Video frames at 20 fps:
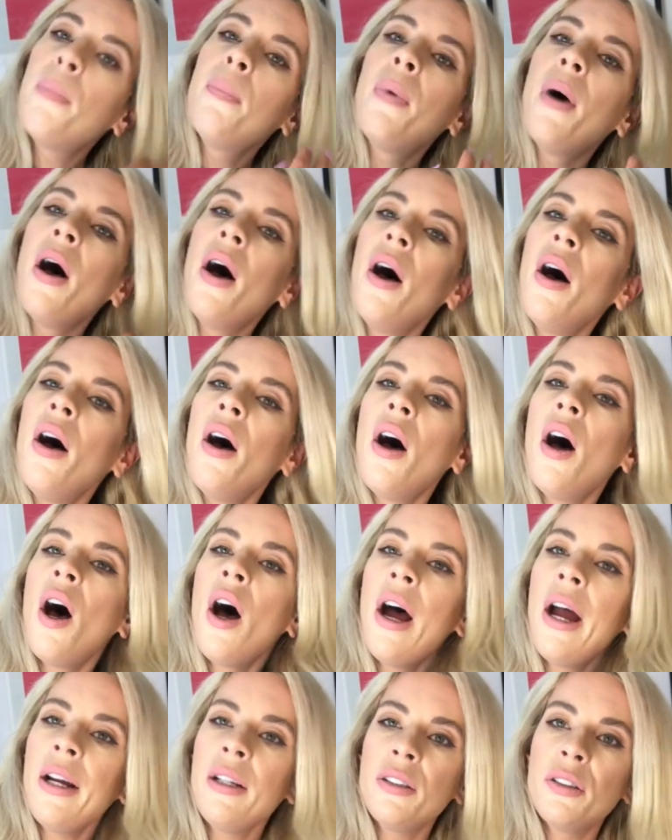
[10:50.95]
but
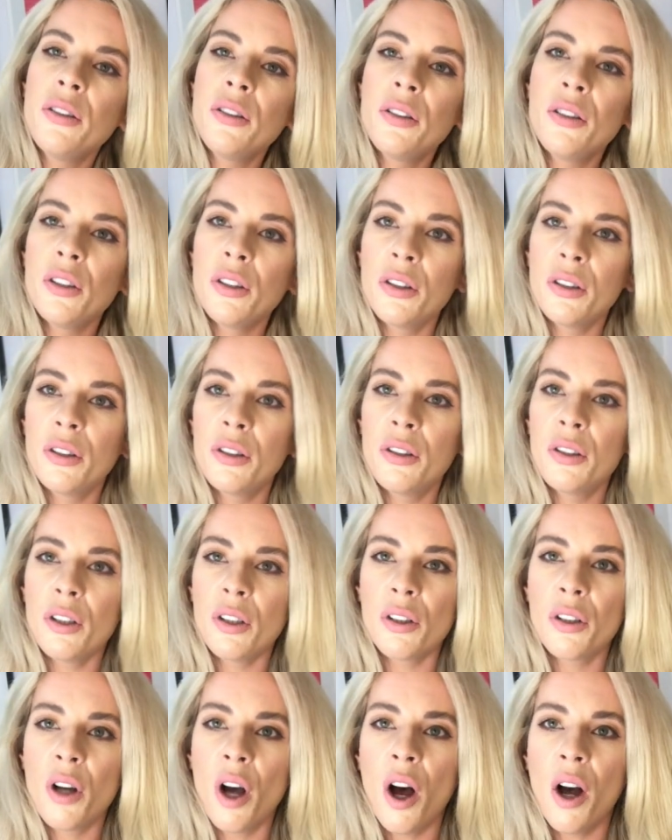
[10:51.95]
I
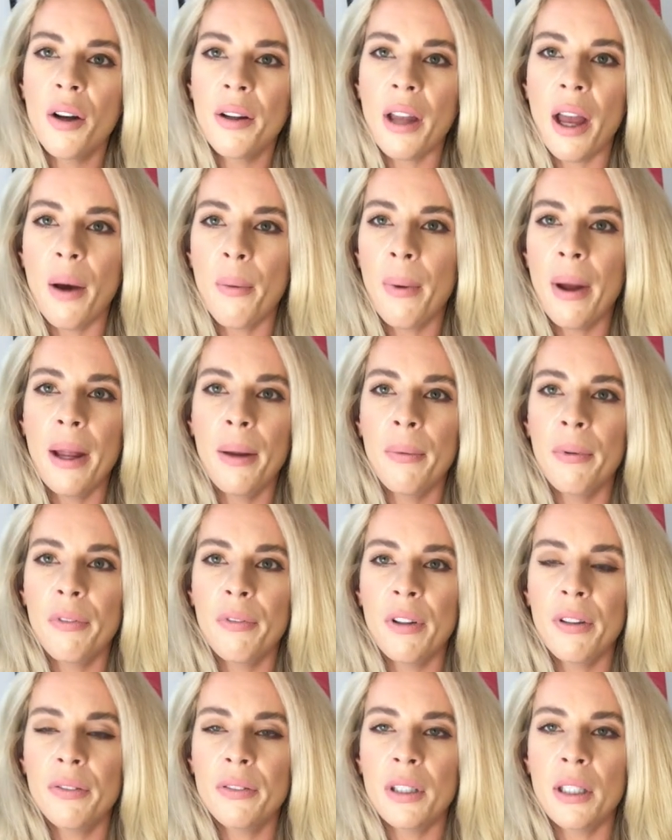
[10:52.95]
just can't get away with
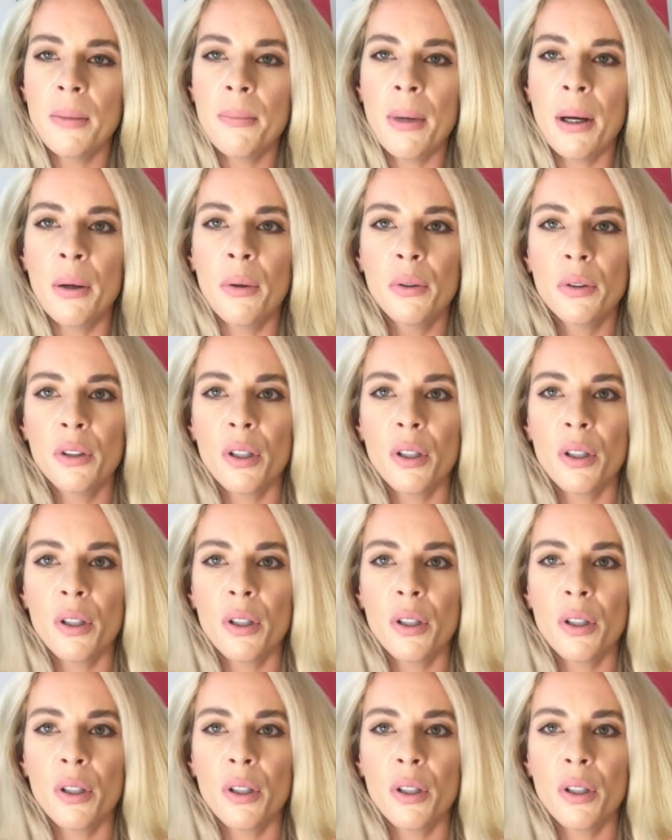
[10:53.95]
15ml,